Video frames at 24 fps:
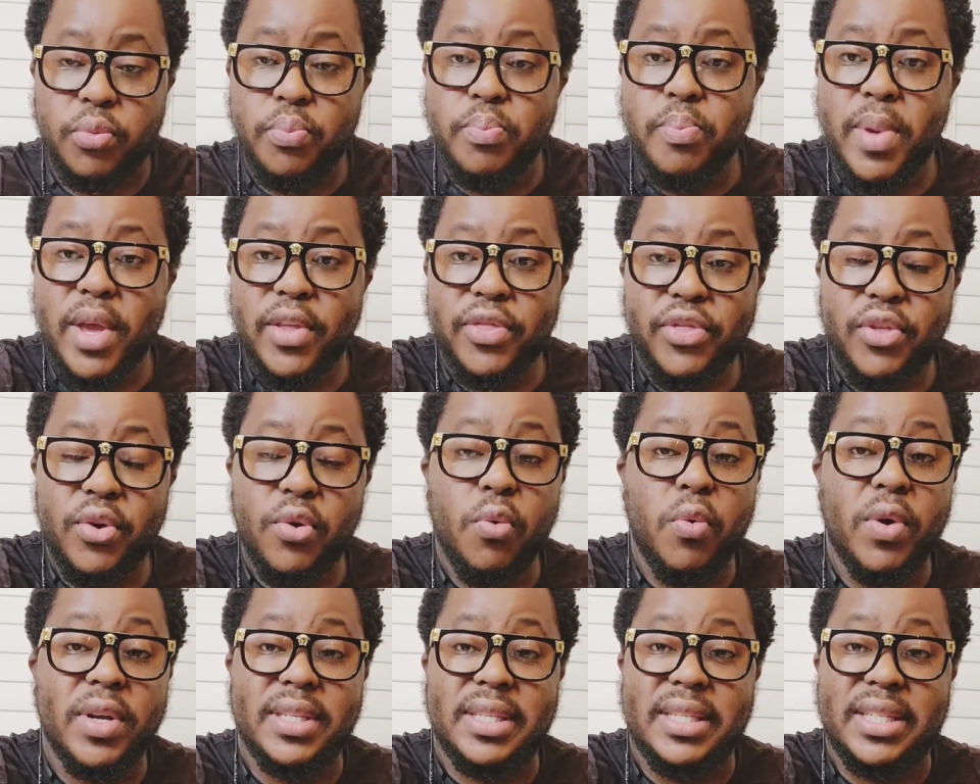Mathew
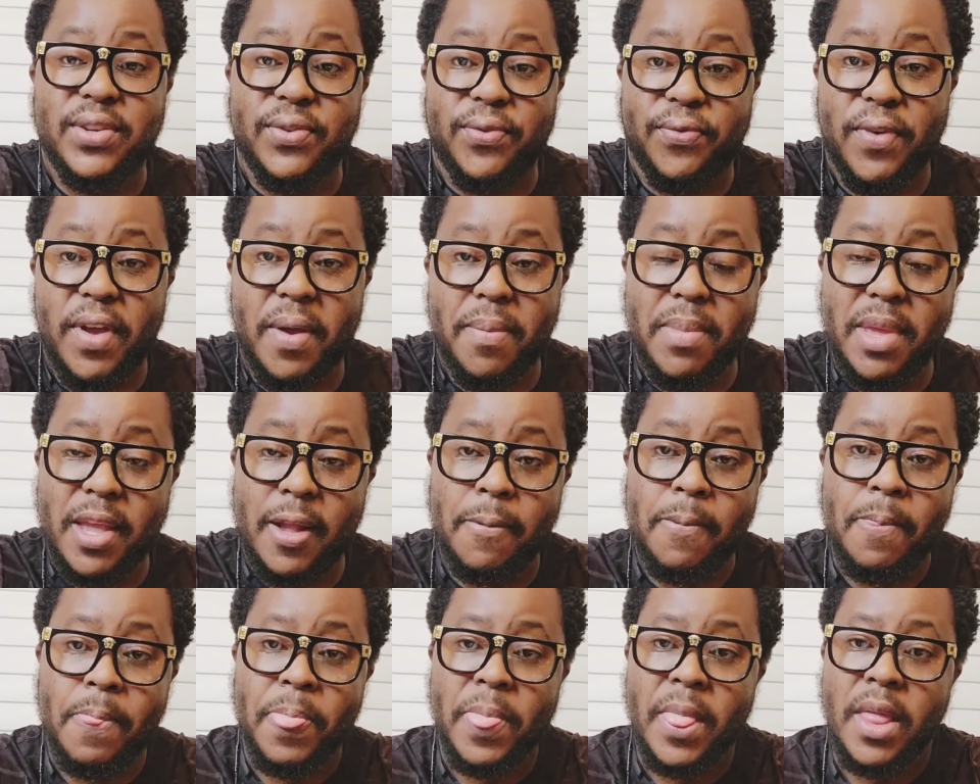was
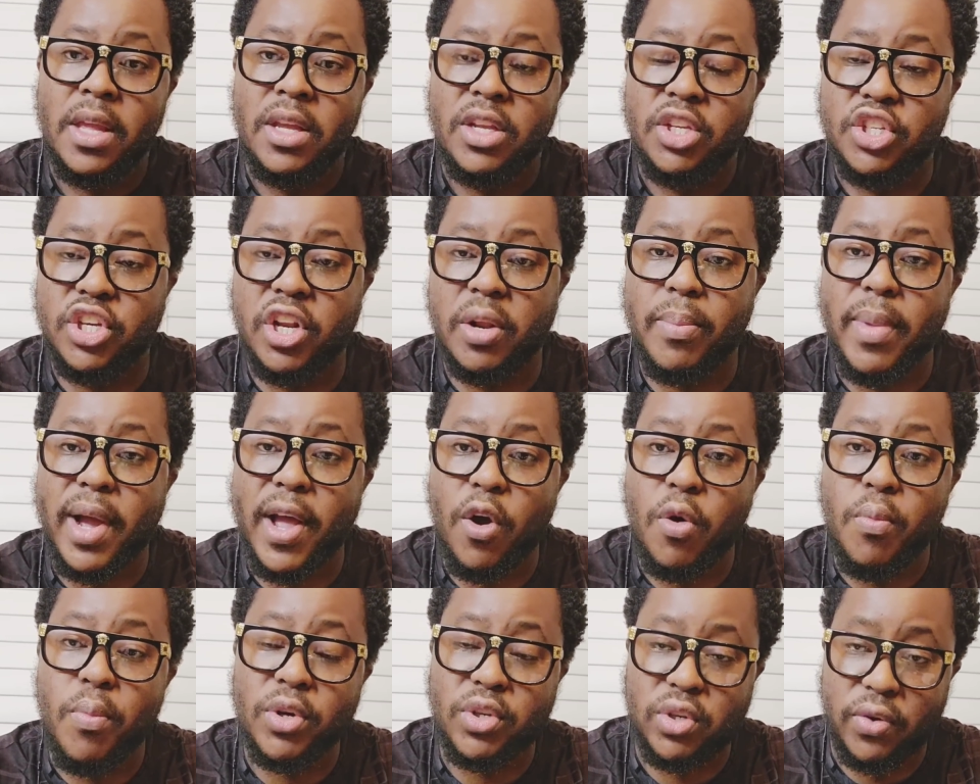defaming Jeremiah
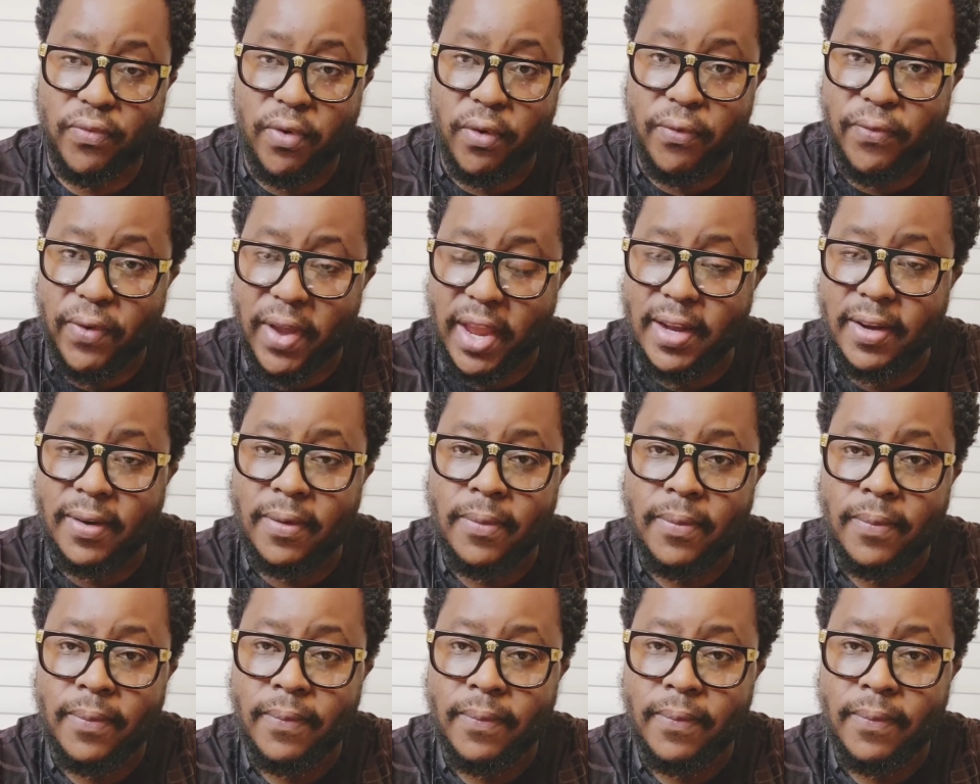Omoto for fame?